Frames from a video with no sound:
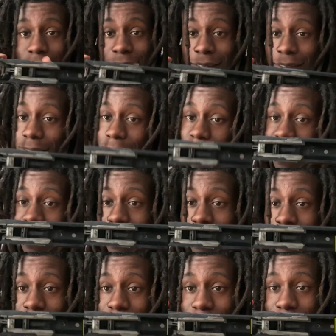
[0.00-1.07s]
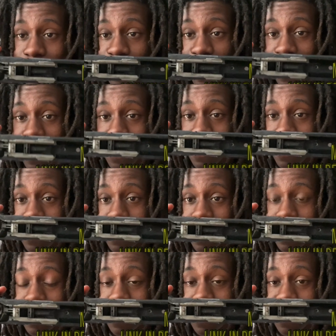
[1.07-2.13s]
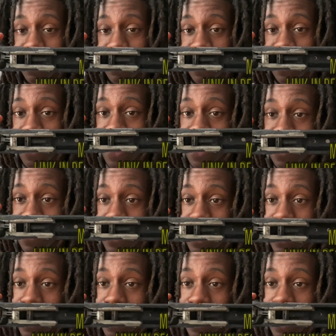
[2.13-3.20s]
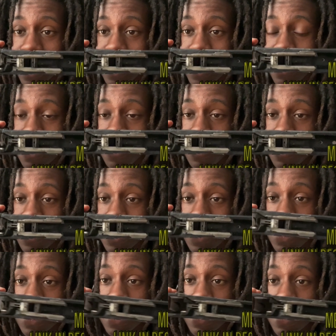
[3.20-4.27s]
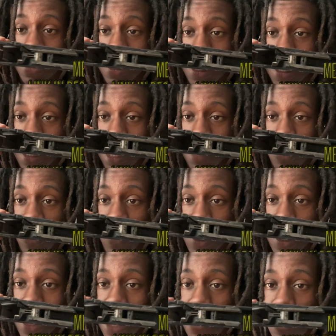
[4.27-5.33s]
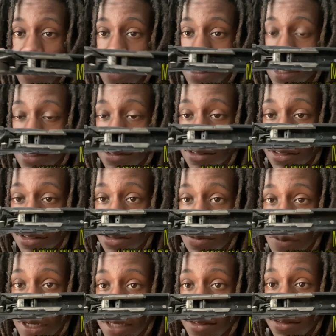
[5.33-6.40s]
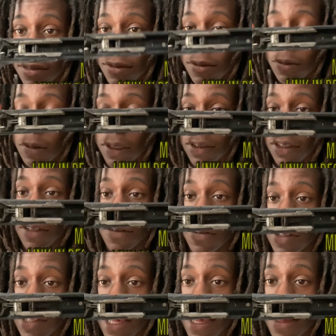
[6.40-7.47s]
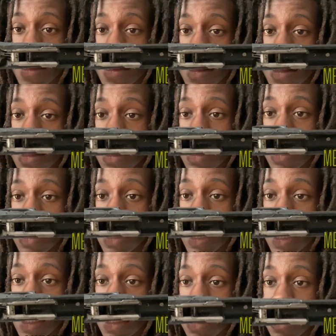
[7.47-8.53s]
It's about to get a little intense, so you gotta kind of get a, cause I'm gonna be naming positions and spots where stuff is at, and